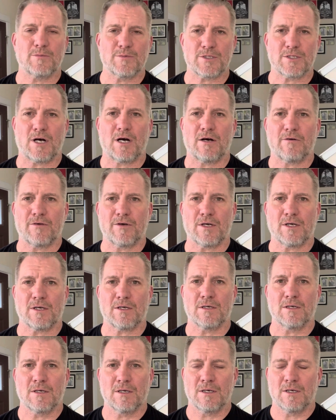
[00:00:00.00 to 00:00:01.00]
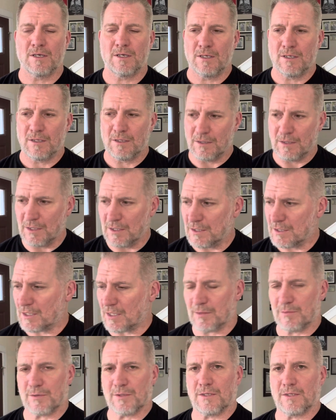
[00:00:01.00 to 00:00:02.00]
solving these
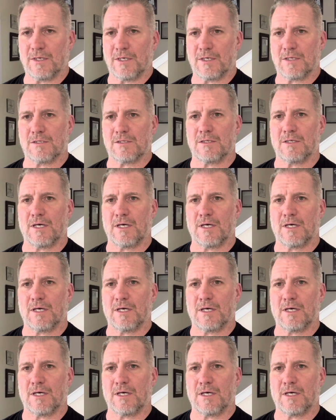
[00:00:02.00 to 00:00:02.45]
types of things.